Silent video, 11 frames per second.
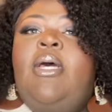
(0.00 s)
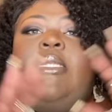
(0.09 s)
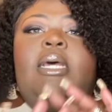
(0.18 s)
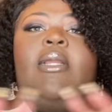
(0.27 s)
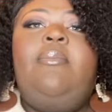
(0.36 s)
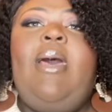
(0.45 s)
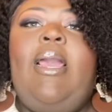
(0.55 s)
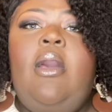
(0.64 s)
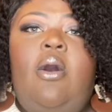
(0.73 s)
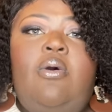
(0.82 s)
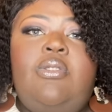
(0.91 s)
none of my
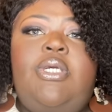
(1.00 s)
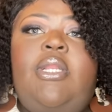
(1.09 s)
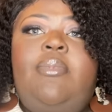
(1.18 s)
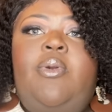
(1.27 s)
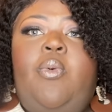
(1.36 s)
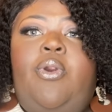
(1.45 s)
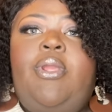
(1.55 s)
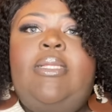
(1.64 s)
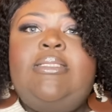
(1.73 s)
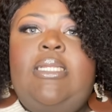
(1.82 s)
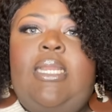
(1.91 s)
codes are going to be
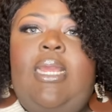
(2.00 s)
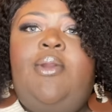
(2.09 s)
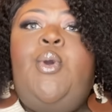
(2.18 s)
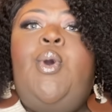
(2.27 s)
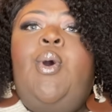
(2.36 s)
working today.